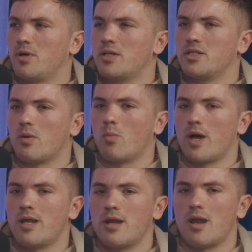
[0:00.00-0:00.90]
Because
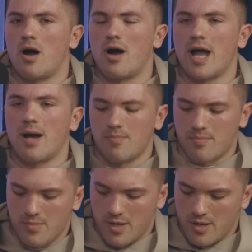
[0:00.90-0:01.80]
when I
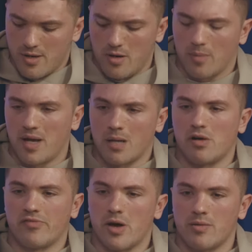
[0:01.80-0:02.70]
am picking up
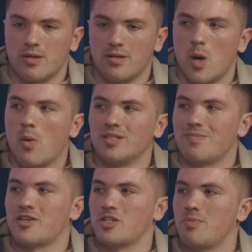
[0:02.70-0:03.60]
my phone and no one's
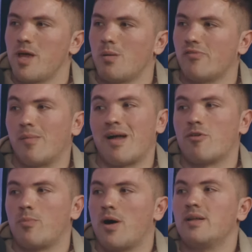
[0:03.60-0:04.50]
messaged me, or my family
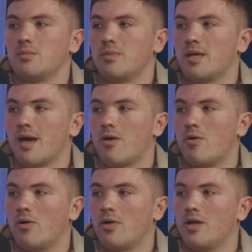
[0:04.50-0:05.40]
haven't replied to me yet,
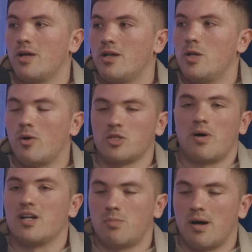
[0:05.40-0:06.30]
or no one's
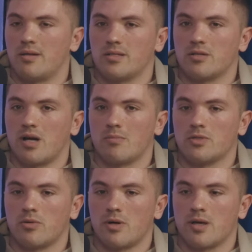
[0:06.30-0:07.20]
replied to my Instagram
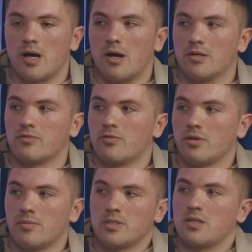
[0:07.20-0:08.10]
story that I asked
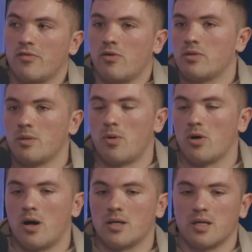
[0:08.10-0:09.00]
for stuff on the
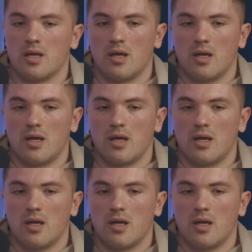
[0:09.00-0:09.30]
podcast,